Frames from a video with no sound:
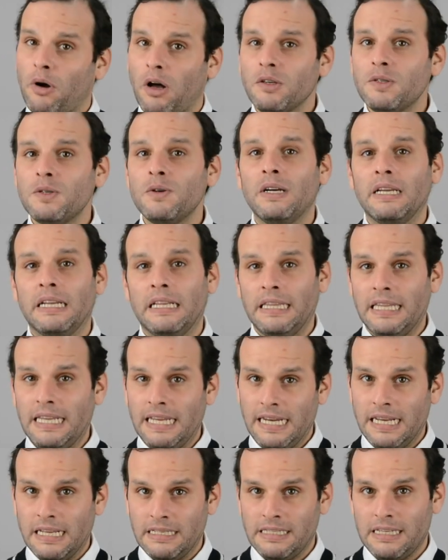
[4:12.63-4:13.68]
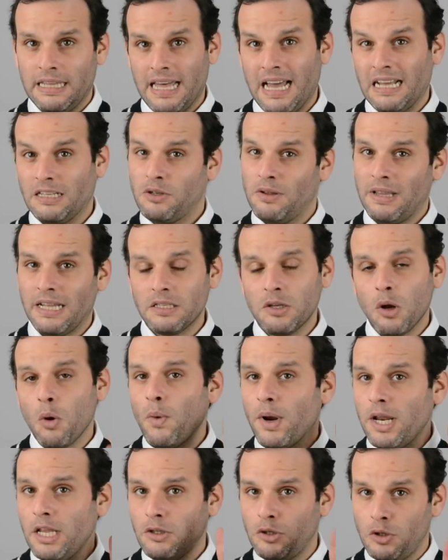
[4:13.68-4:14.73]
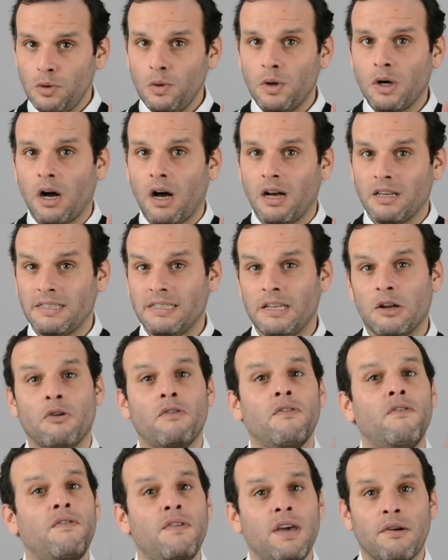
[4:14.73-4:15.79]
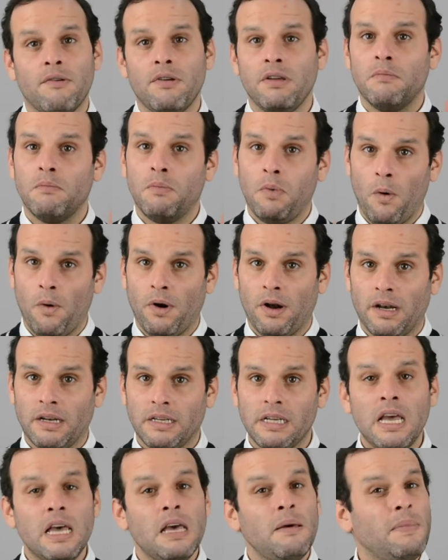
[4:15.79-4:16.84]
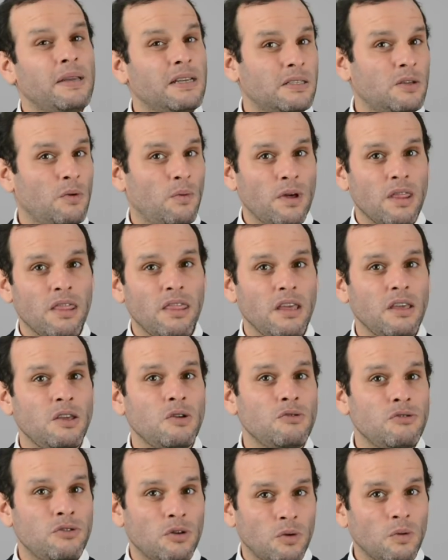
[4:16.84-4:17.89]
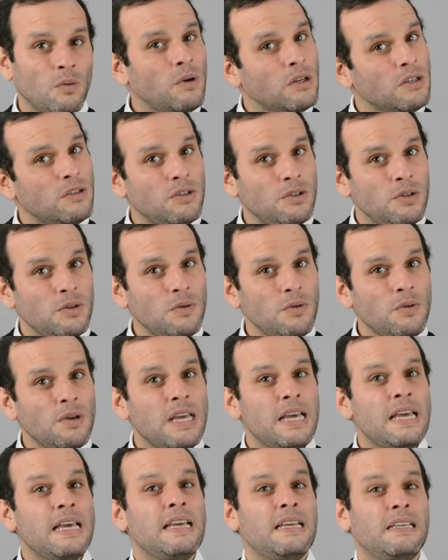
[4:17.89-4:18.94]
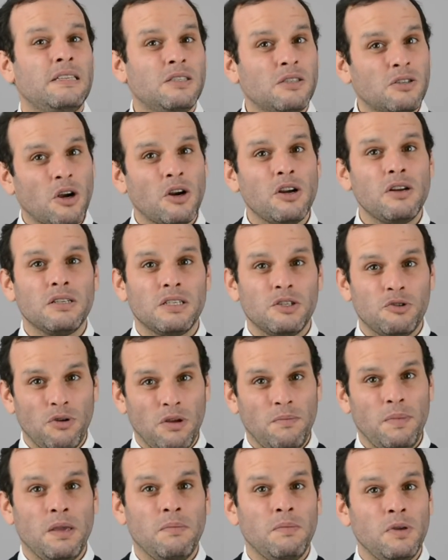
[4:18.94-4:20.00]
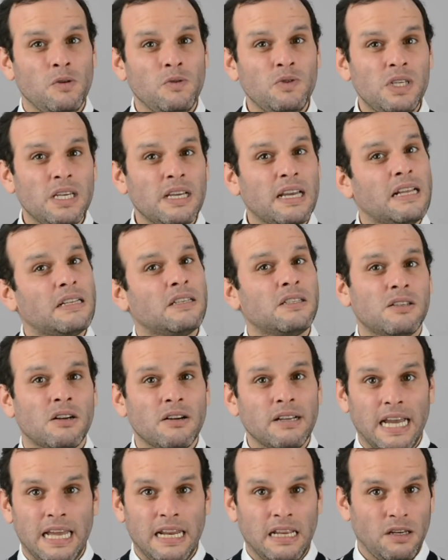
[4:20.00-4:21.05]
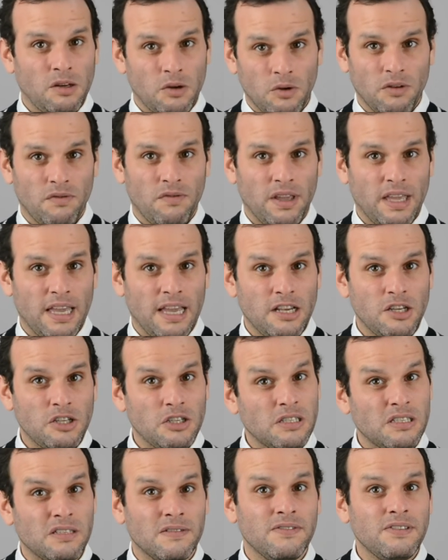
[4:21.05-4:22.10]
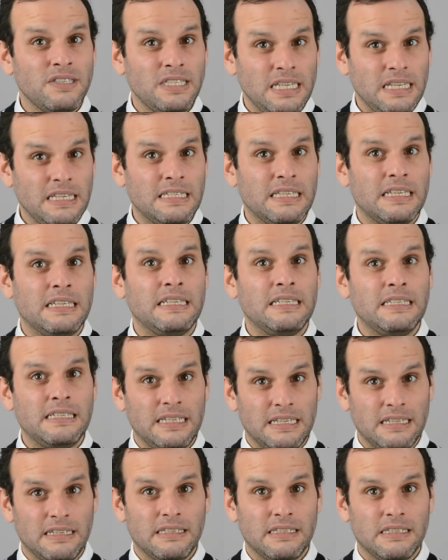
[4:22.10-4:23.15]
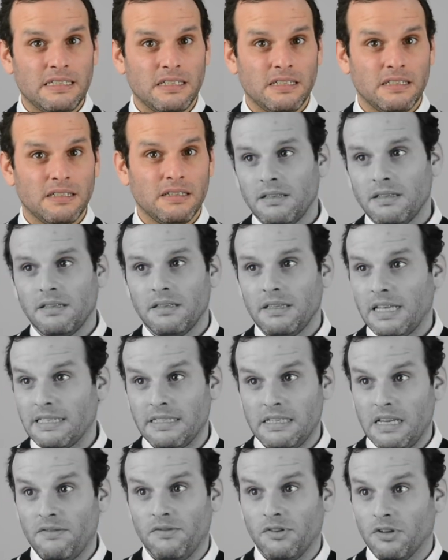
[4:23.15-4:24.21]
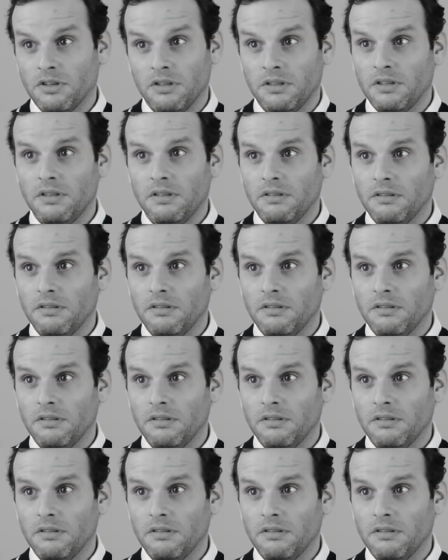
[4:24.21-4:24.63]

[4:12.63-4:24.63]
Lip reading: you're also going to lead into that. So that's already two costs that are very important. Because the one thing you don't want to do is start streaming music and start getting notifications of cease and desist. That's never good.